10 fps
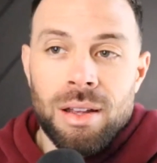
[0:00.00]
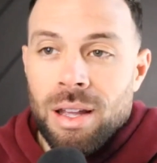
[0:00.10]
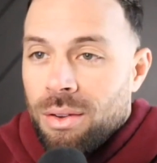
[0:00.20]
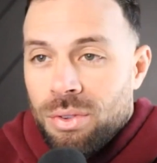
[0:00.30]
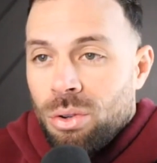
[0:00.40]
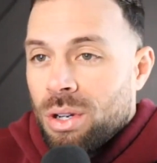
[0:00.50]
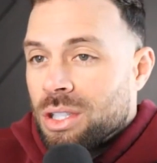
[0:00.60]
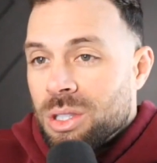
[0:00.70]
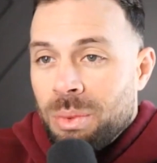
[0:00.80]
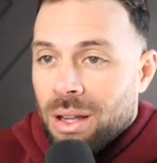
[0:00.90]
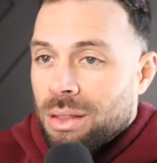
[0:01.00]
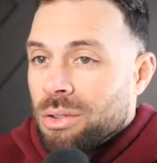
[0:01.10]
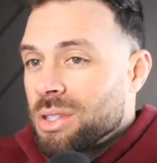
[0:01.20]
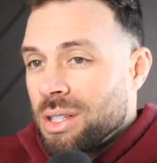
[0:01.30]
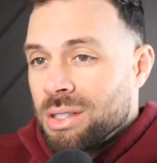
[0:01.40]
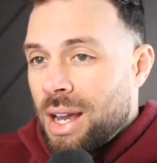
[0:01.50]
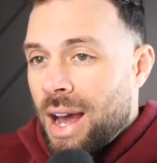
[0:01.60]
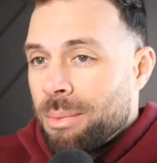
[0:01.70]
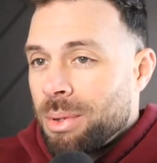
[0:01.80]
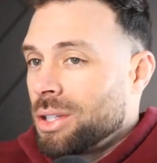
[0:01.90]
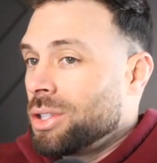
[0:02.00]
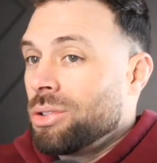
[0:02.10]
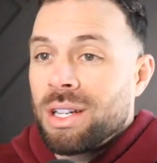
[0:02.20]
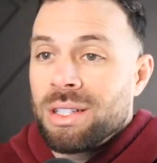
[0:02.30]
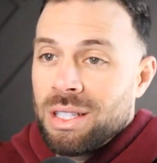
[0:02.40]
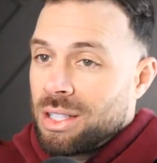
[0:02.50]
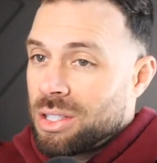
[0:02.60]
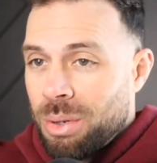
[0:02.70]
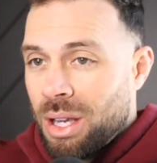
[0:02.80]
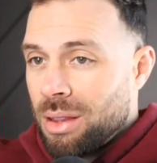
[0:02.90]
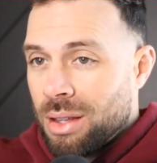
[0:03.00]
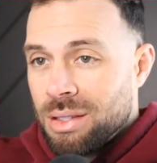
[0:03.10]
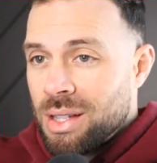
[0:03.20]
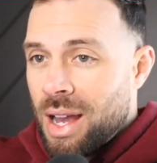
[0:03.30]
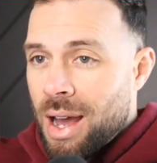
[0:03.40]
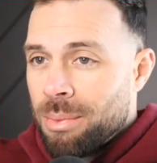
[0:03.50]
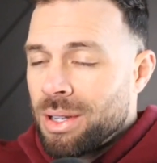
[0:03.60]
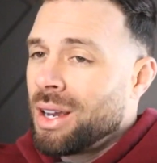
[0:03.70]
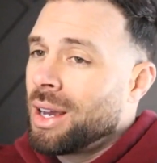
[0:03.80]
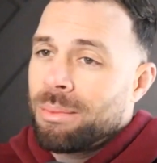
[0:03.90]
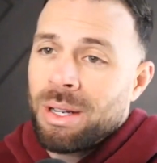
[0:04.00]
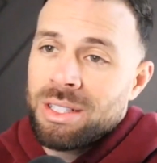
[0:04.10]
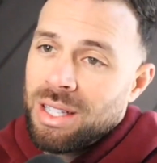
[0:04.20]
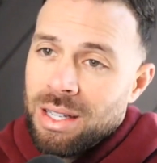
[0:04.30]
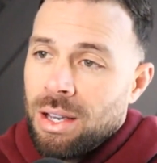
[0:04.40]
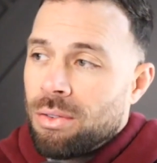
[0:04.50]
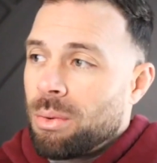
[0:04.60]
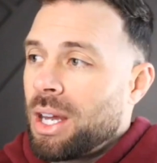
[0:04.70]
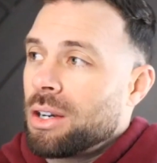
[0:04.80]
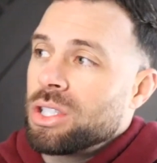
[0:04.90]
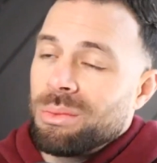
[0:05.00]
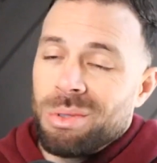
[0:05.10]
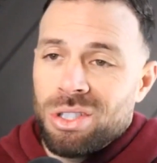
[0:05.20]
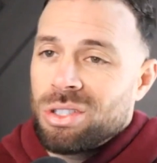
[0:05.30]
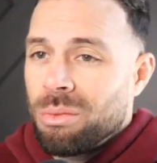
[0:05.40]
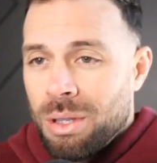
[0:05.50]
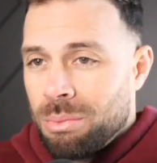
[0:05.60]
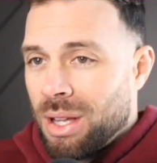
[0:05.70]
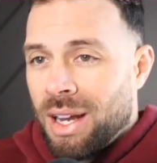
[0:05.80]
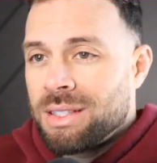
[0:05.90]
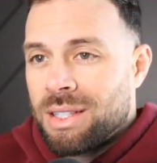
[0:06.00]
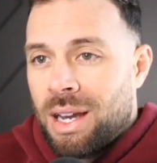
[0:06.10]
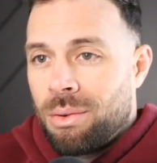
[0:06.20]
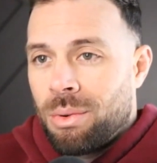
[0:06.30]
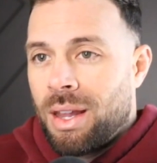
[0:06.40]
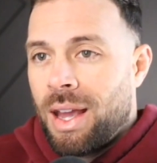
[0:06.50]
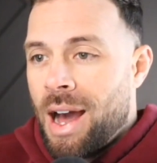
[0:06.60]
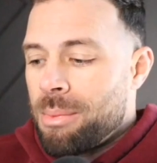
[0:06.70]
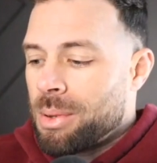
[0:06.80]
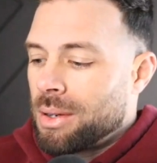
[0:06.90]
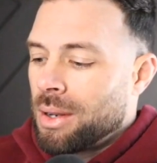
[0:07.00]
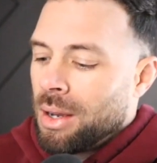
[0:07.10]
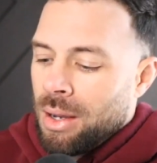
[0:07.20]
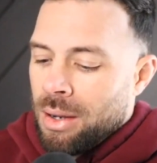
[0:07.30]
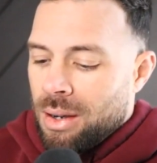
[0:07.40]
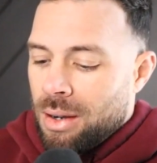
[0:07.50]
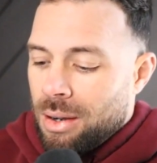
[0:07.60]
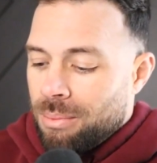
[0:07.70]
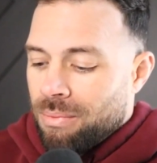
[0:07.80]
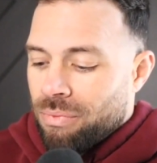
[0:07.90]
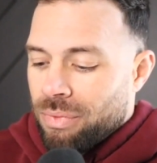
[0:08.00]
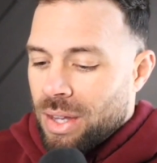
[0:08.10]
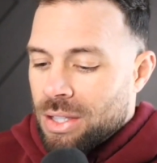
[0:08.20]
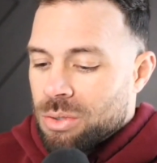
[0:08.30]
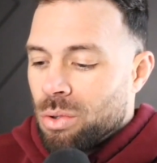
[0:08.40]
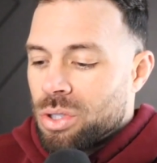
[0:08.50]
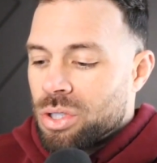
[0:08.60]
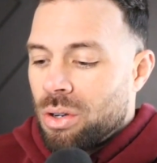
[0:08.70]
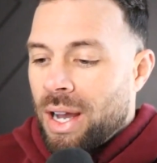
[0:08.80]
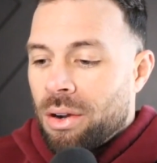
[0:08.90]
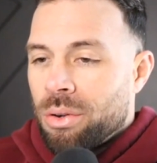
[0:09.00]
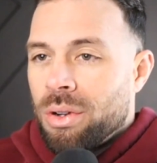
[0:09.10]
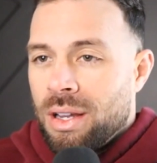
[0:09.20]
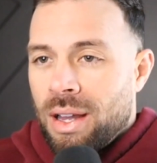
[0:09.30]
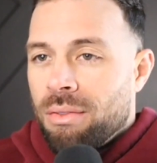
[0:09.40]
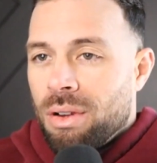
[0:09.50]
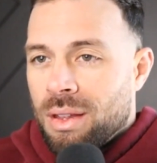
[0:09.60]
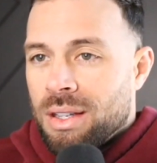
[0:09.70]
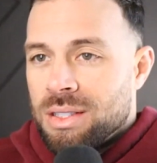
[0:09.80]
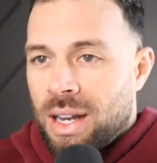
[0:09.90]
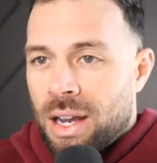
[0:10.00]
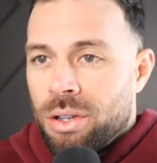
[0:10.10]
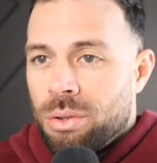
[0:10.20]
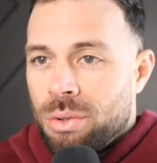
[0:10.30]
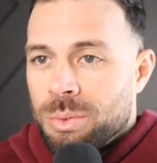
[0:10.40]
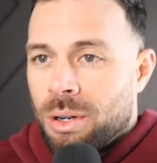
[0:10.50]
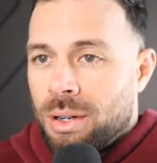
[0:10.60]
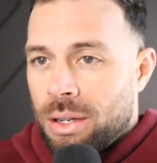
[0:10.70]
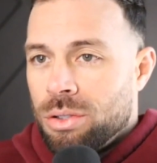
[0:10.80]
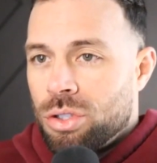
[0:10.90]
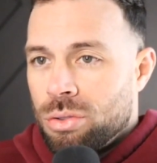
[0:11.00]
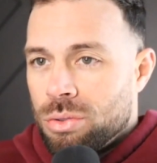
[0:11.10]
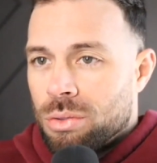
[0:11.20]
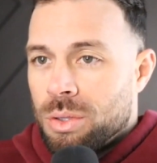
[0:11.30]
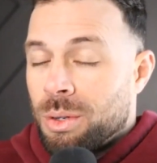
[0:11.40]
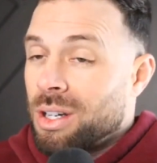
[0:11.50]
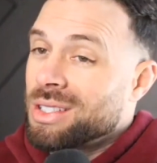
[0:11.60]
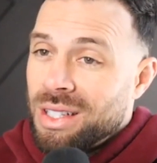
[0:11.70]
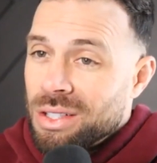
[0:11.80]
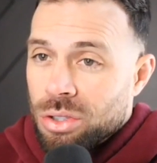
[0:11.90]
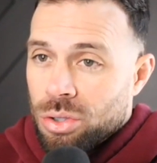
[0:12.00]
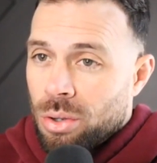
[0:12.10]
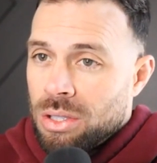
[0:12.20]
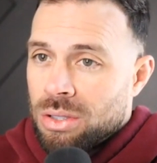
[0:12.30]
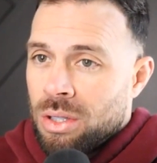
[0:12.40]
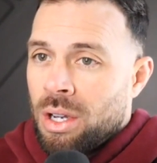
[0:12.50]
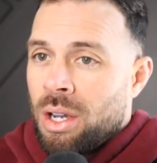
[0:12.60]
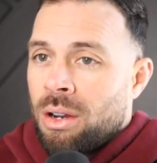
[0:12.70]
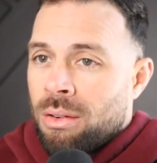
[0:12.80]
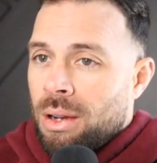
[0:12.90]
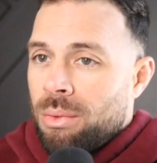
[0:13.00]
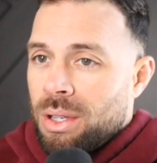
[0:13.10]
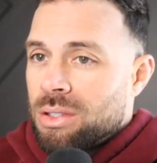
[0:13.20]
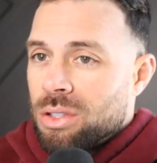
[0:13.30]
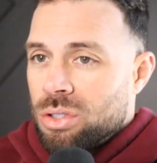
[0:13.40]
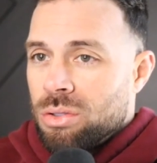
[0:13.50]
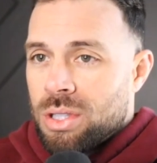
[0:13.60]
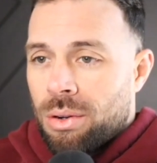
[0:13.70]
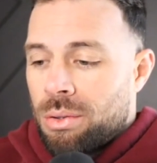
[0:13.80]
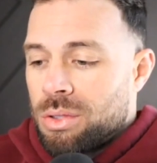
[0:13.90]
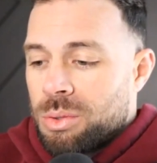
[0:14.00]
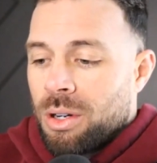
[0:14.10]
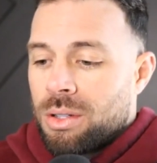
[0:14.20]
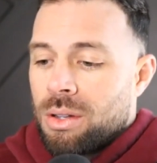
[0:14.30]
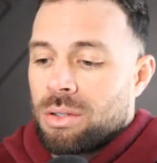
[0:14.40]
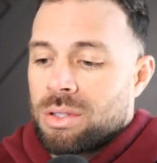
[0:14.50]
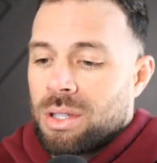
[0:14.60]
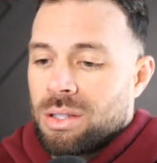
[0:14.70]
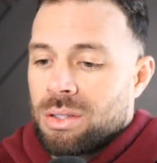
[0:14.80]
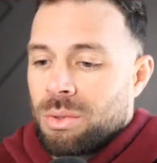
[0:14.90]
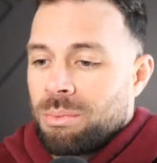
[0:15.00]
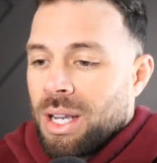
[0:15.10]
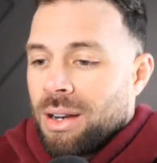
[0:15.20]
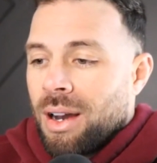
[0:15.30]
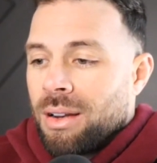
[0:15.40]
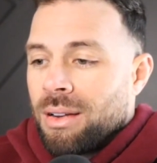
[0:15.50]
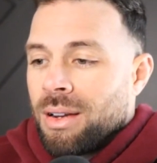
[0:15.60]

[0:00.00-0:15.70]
if you expect those things to happen and you anticipate things to happen, I'm not saying give them energy, but just don't be blindsided when they happen. Um, it's more so how everything is in how you respond, how you choose to respond, because it is a choice, right? We get to choose how we respond to those things. We may not